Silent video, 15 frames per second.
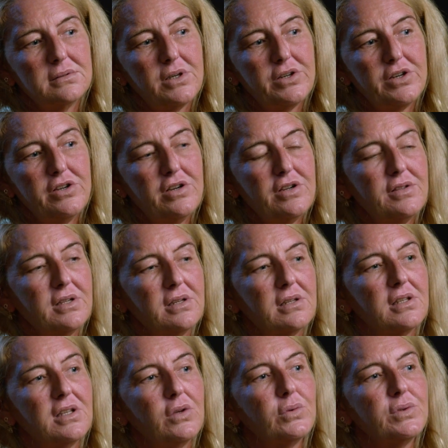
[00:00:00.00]
I don't know
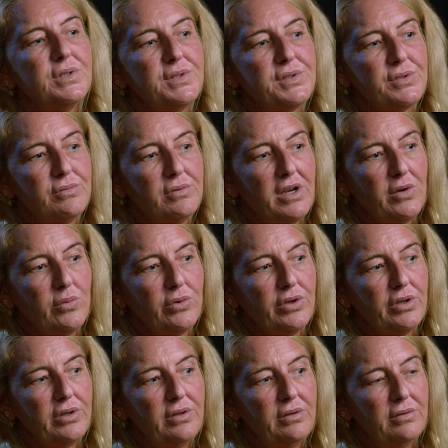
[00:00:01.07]
that guilt is the right
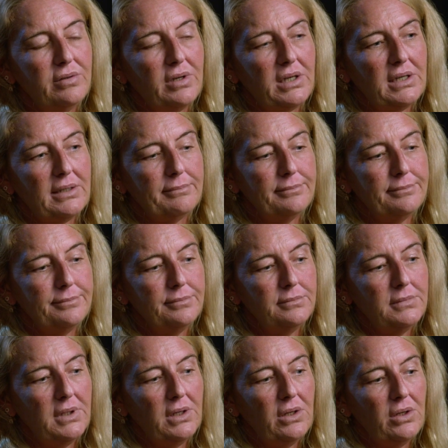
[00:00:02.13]
word. Um,
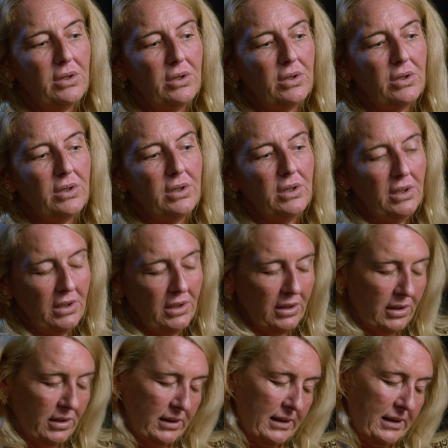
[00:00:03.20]

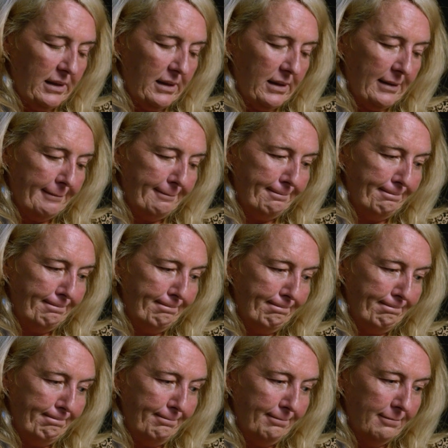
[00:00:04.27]
um,